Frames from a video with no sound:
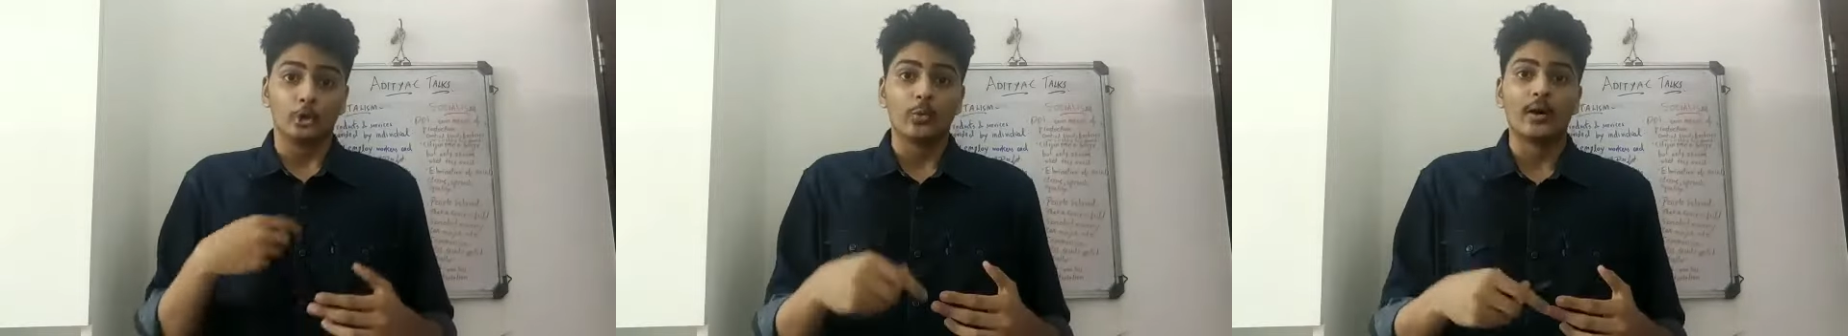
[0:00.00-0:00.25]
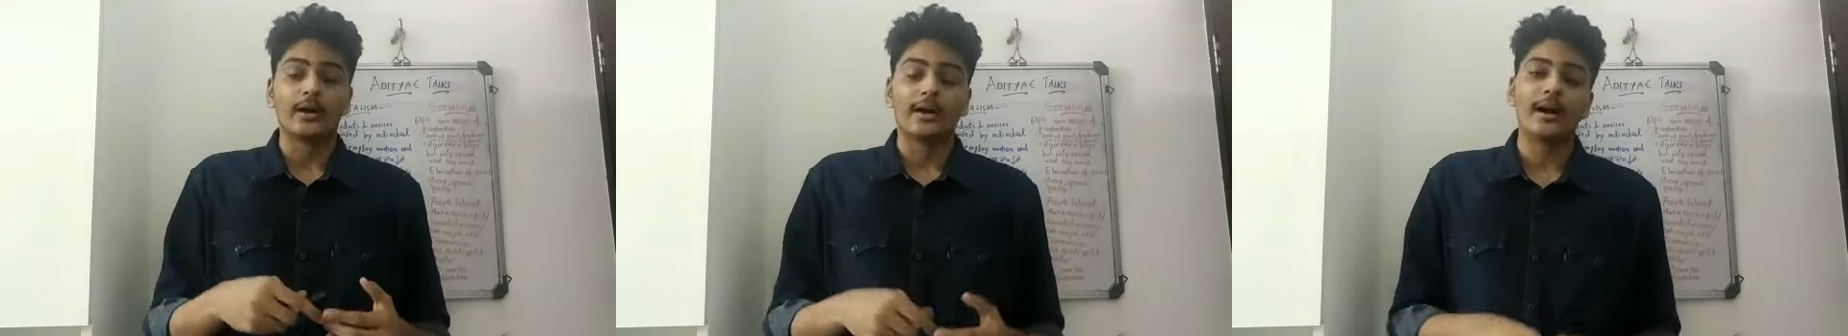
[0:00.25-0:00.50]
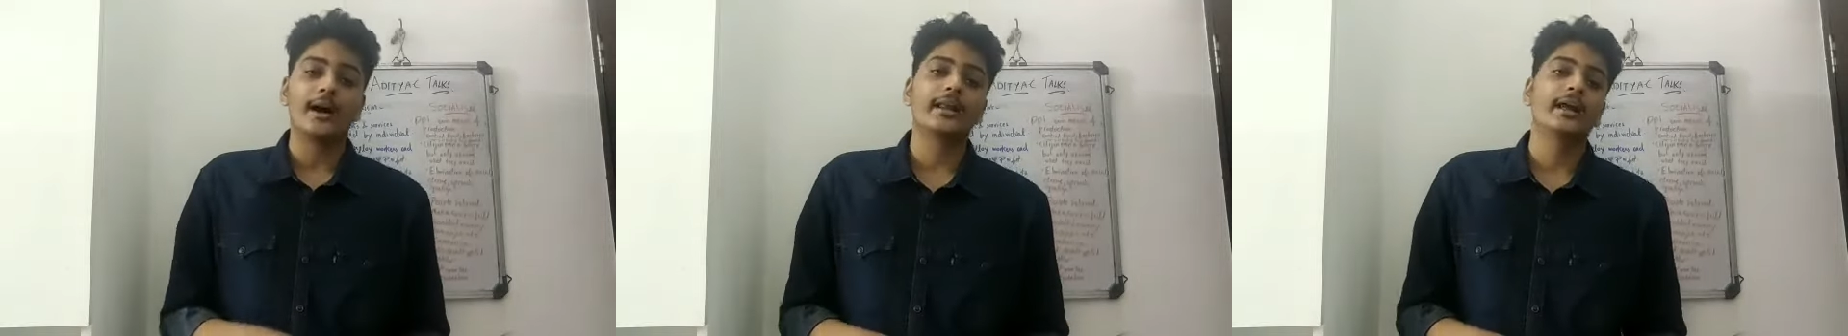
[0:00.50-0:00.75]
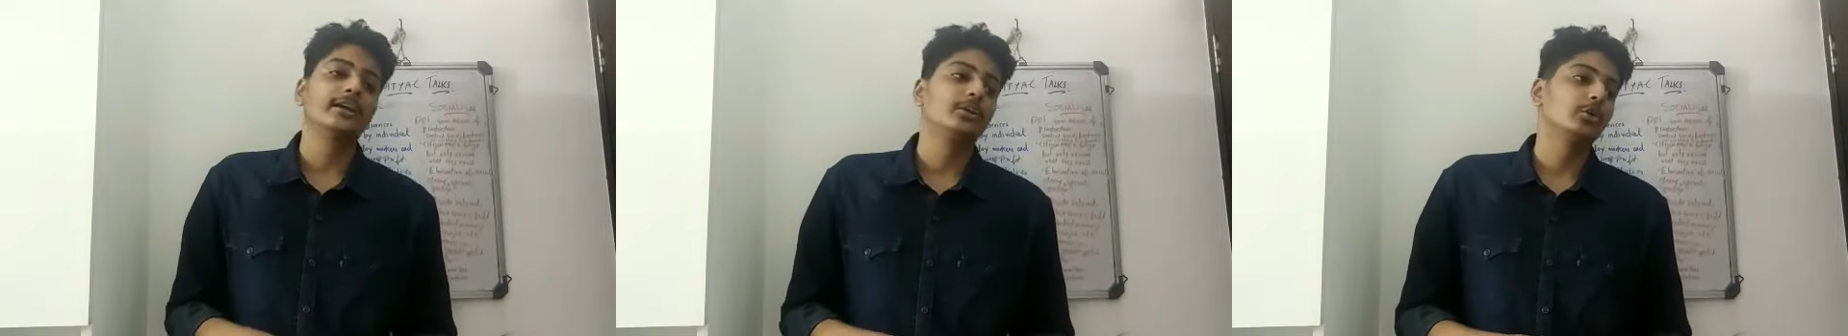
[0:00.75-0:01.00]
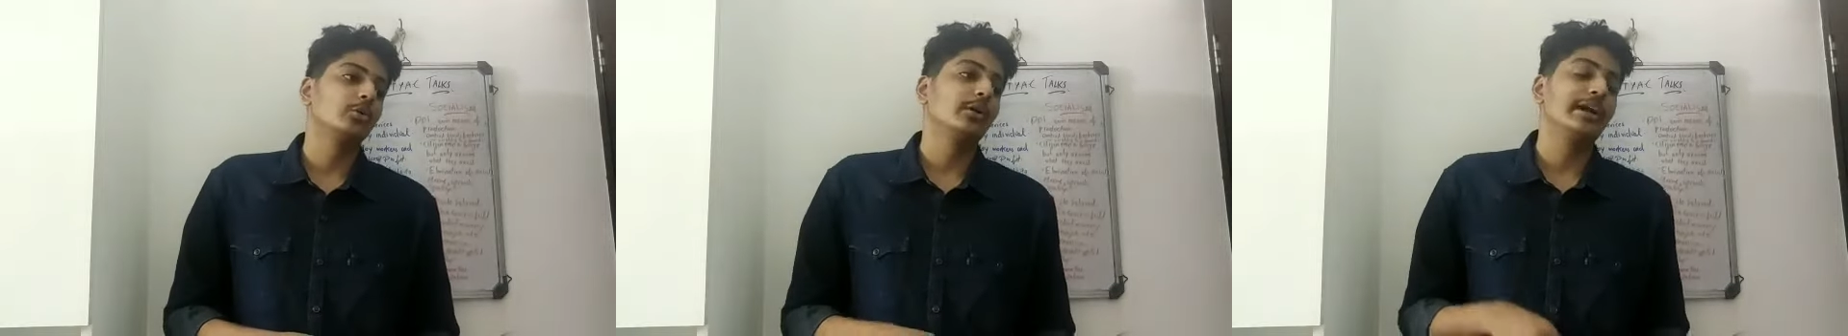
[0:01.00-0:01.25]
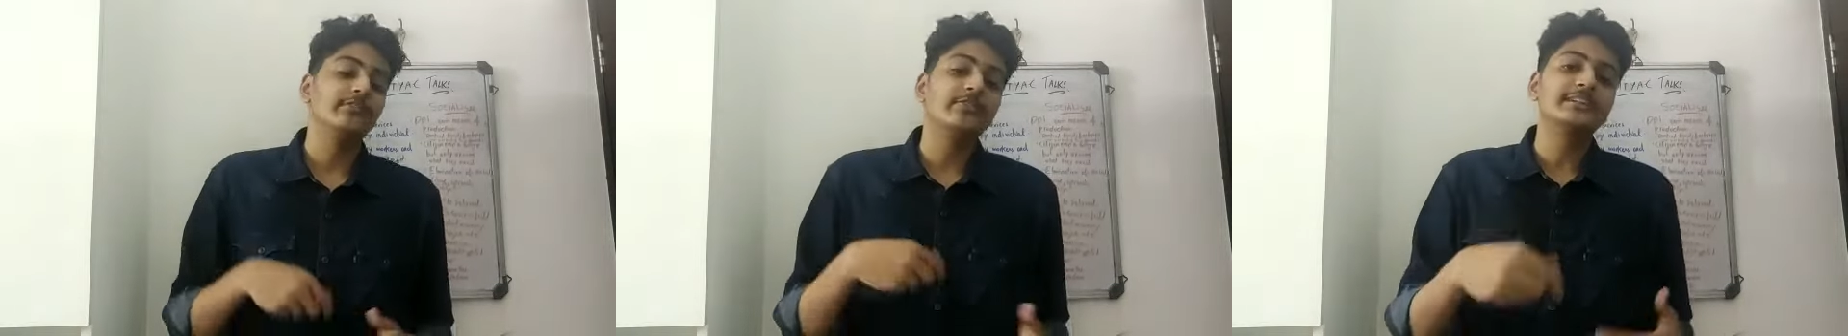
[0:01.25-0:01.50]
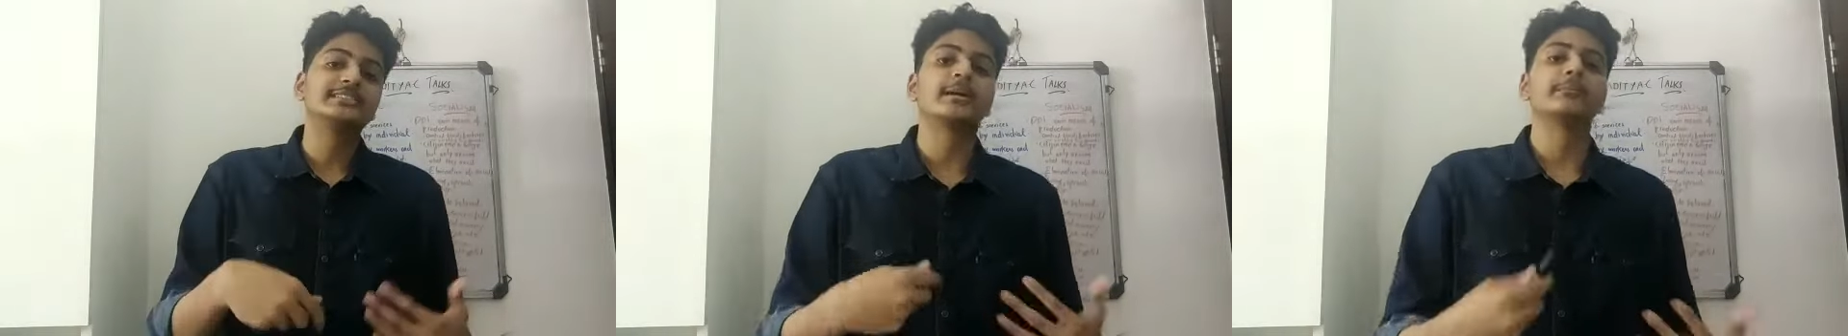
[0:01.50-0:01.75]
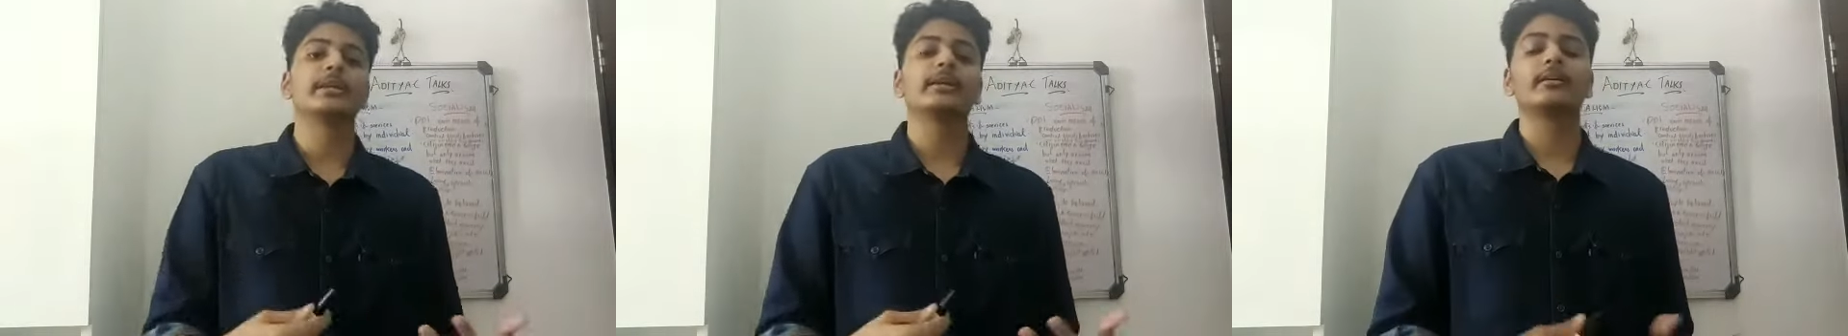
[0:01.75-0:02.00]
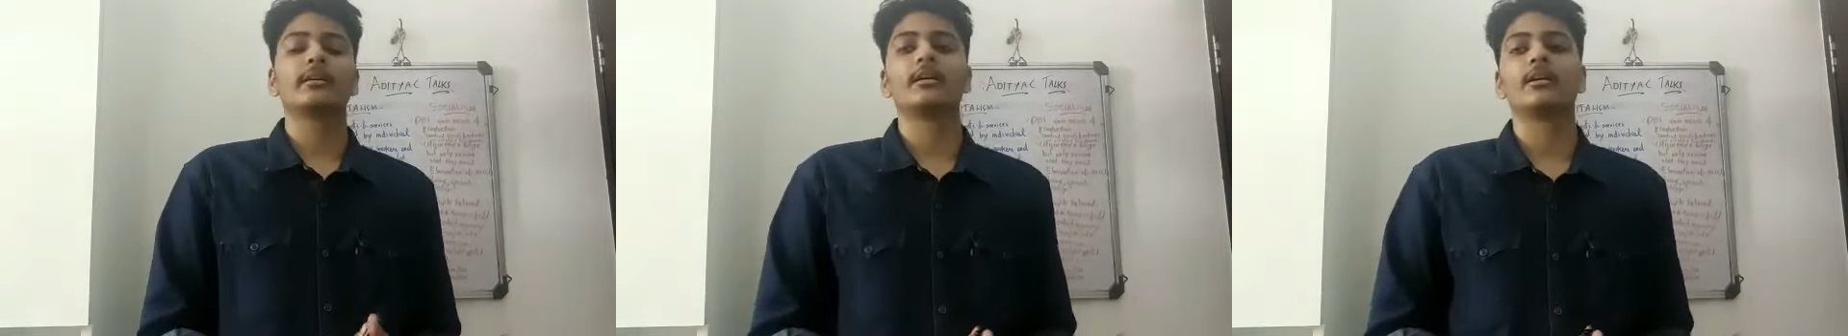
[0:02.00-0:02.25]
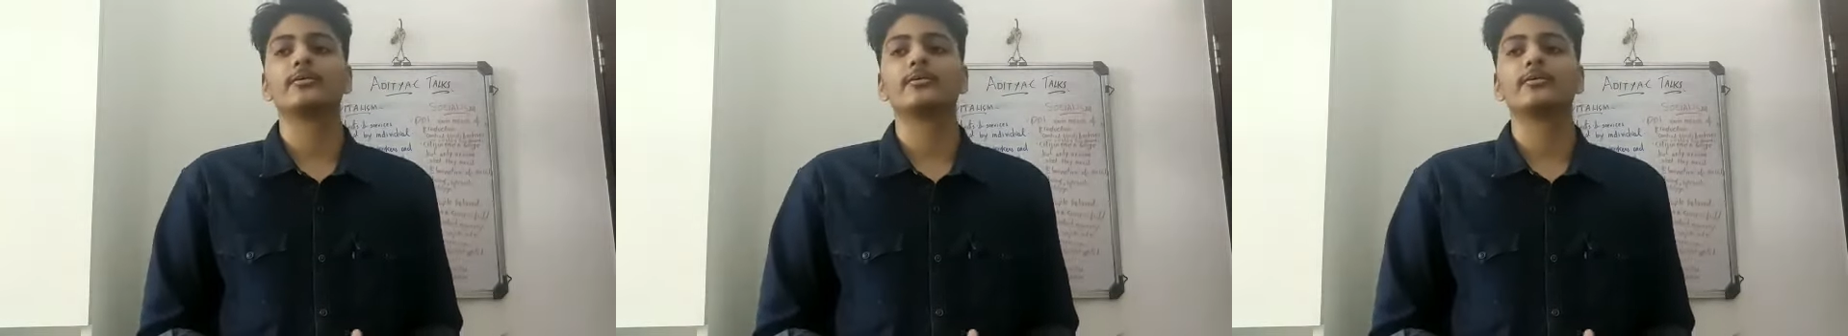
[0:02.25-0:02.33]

to work hard and to invent something